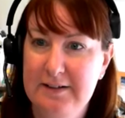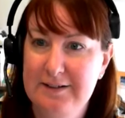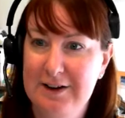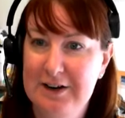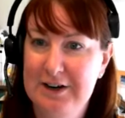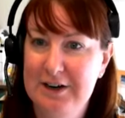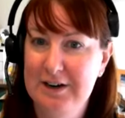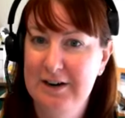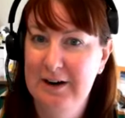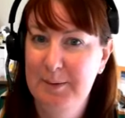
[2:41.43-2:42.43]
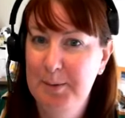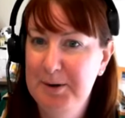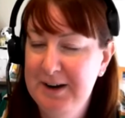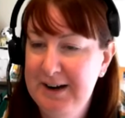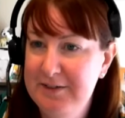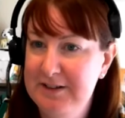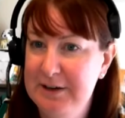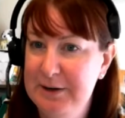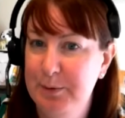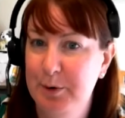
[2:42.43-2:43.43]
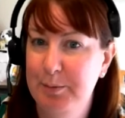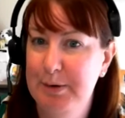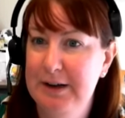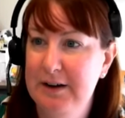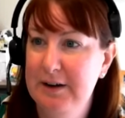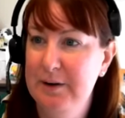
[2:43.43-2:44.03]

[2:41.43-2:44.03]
So I probably don't have to tell you all, but